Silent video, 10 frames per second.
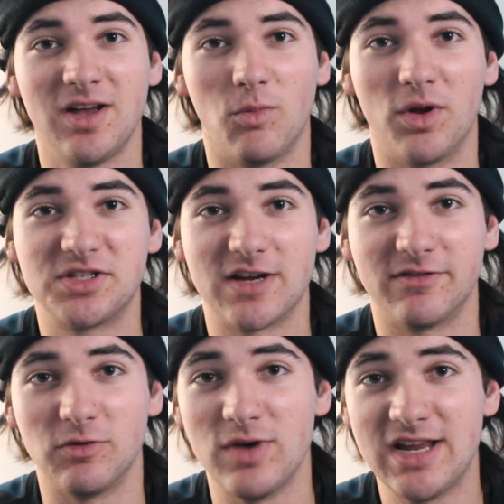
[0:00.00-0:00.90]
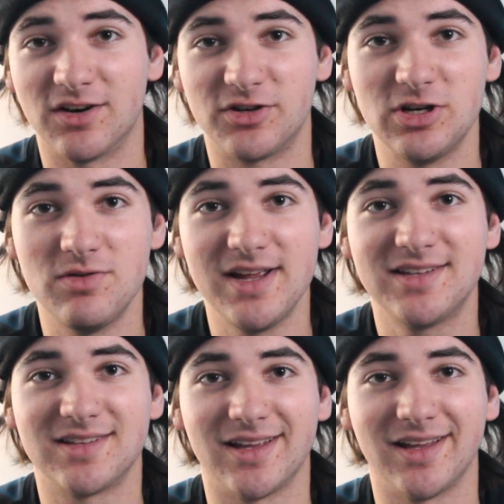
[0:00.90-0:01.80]
once every week or 2
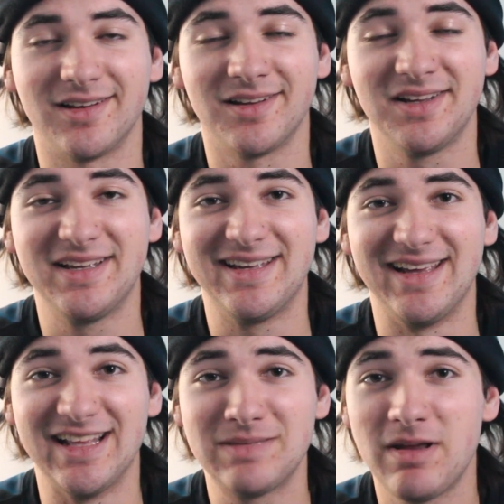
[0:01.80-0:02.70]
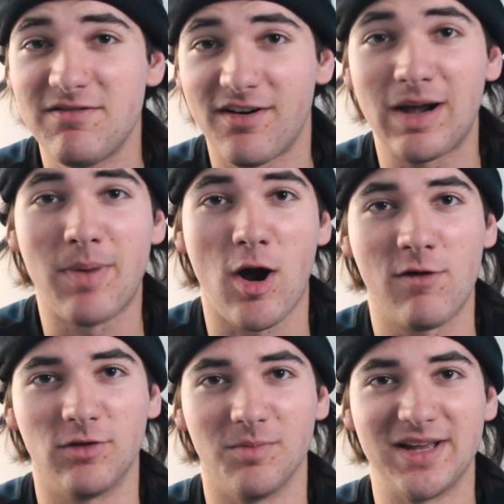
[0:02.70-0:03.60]
weeks, and it's been very
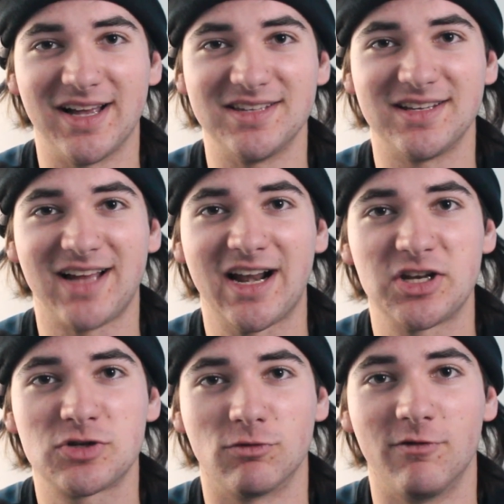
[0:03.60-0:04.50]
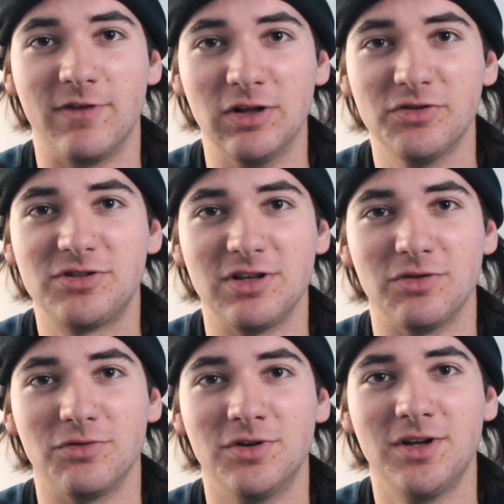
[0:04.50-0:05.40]
powerful because it kind of just reveals to
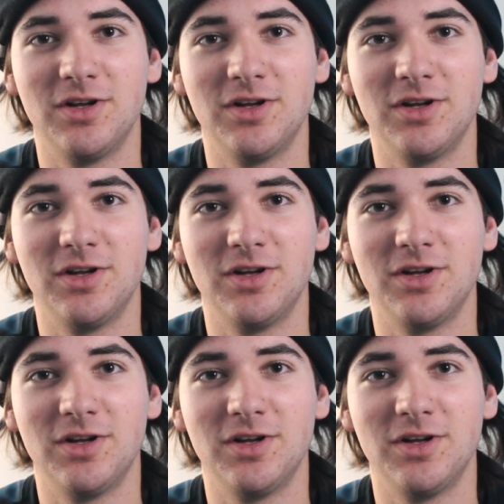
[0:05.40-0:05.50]
you